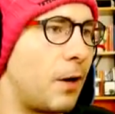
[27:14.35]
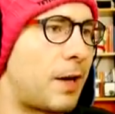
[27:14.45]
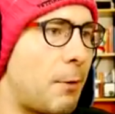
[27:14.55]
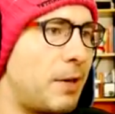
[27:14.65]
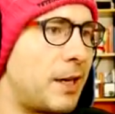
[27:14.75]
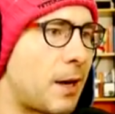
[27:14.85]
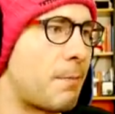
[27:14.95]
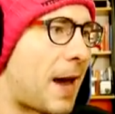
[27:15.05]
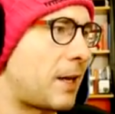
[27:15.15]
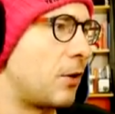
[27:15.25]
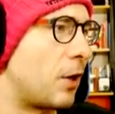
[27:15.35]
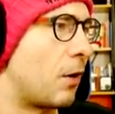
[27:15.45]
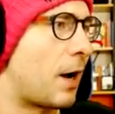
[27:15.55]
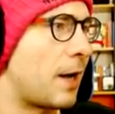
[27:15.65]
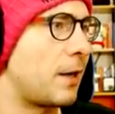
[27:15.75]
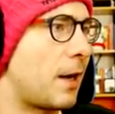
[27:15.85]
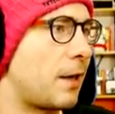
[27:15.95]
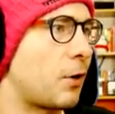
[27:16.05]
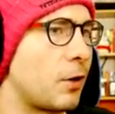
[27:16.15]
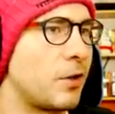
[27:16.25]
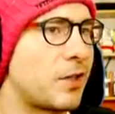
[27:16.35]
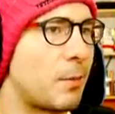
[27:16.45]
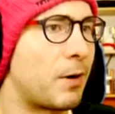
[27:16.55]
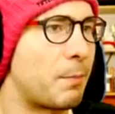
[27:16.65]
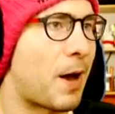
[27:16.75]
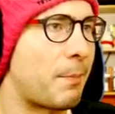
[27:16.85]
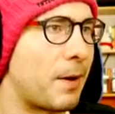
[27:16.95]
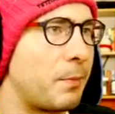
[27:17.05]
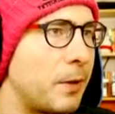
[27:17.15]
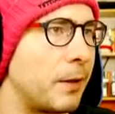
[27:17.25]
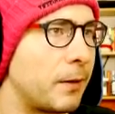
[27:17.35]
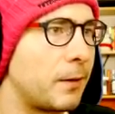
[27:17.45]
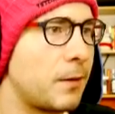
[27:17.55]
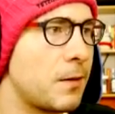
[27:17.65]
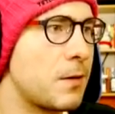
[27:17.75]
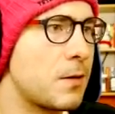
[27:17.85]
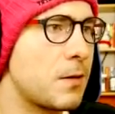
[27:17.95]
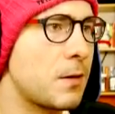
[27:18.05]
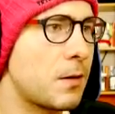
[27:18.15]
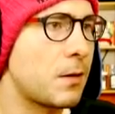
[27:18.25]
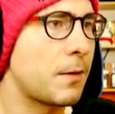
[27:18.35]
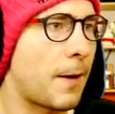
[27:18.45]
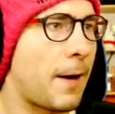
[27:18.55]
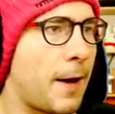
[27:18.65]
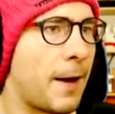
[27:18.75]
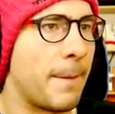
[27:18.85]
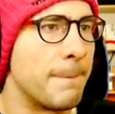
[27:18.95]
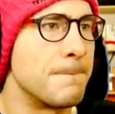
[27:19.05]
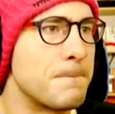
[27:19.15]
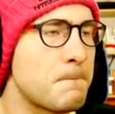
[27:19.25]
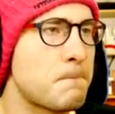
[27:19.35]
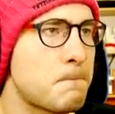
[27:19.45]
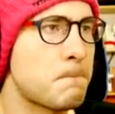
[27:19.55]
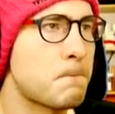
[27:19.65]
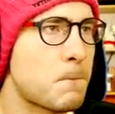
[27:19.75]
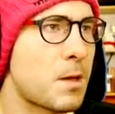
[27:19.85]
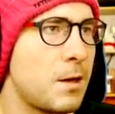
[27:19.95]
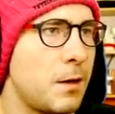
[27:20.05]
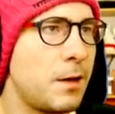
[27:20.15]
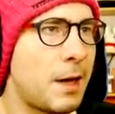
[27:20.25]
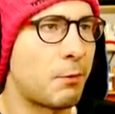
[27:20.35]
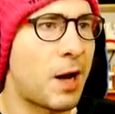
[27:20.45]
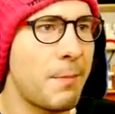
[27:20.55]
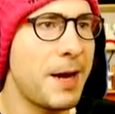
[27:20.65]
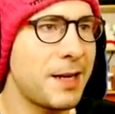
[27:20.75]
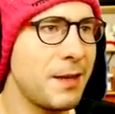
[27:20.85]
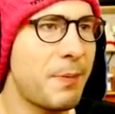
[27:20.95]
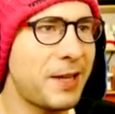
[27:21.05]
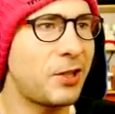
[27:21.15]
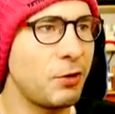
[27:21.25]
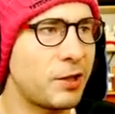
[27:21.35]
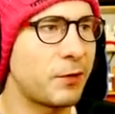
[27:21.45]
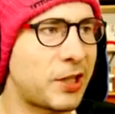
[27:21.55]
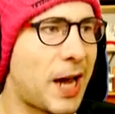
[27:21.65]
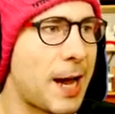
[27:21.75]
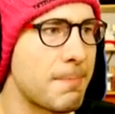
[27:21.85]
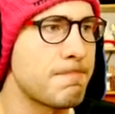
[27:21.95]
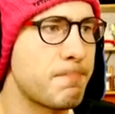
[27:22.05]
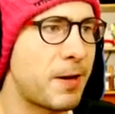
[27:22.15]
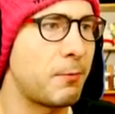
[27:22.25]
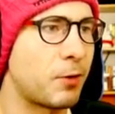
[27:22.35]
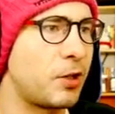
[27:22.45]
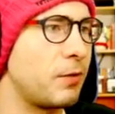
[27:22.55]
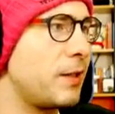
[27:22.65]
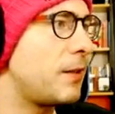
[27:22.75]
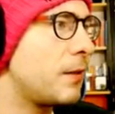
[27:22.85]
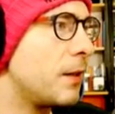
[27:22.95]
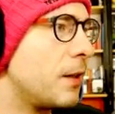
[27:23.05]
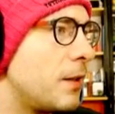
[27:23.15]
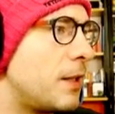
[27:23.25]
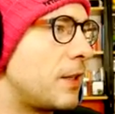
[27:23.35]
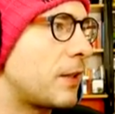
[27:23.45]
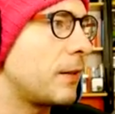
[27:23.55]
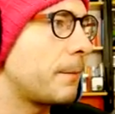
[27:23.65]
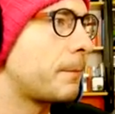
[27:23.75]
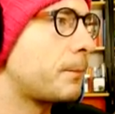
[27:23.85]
Okay, we can come back here, though. I, I heard someone pop up here. Um... Yeah, we're not making the best use of our time, but we're doing decent.